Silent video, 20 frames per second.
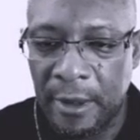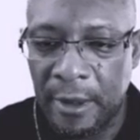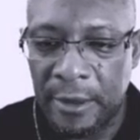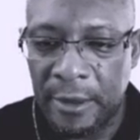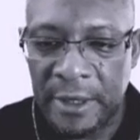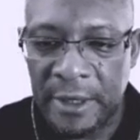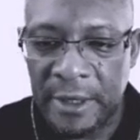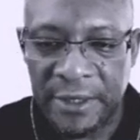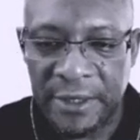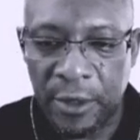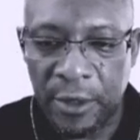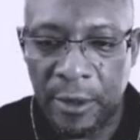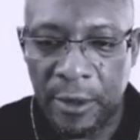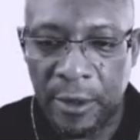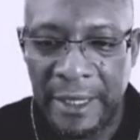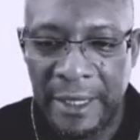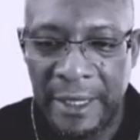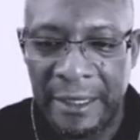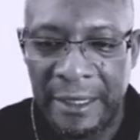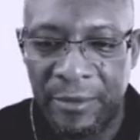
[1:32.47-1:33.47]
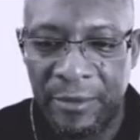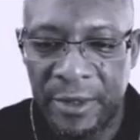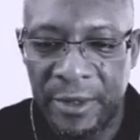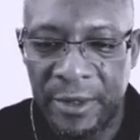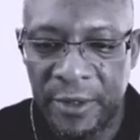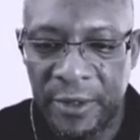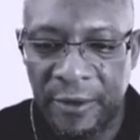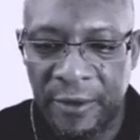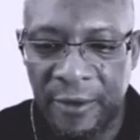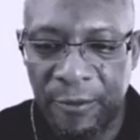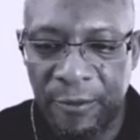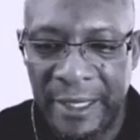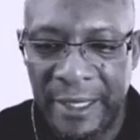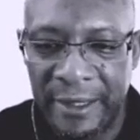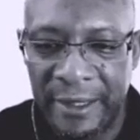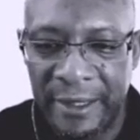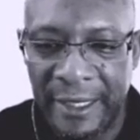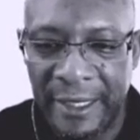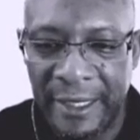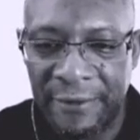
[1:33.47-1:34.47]
So that's the whole element of
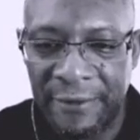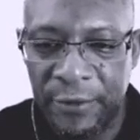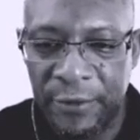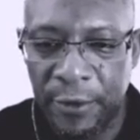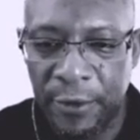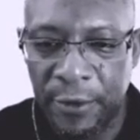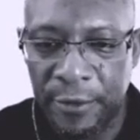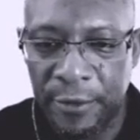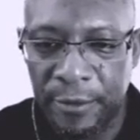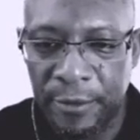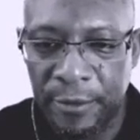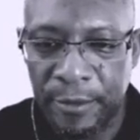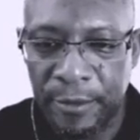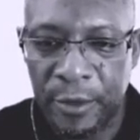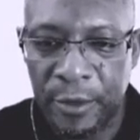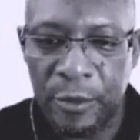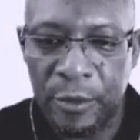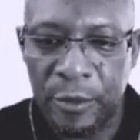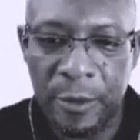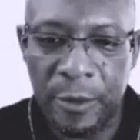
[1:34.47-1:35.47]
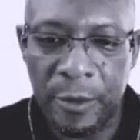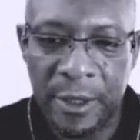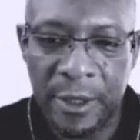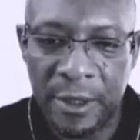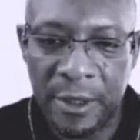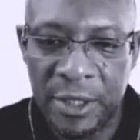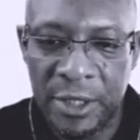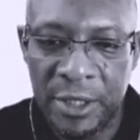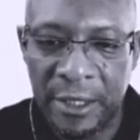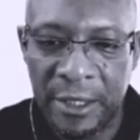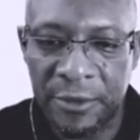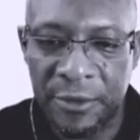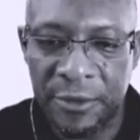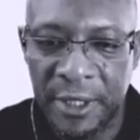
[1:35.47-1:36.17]
when I've done... Oh, we've got to check on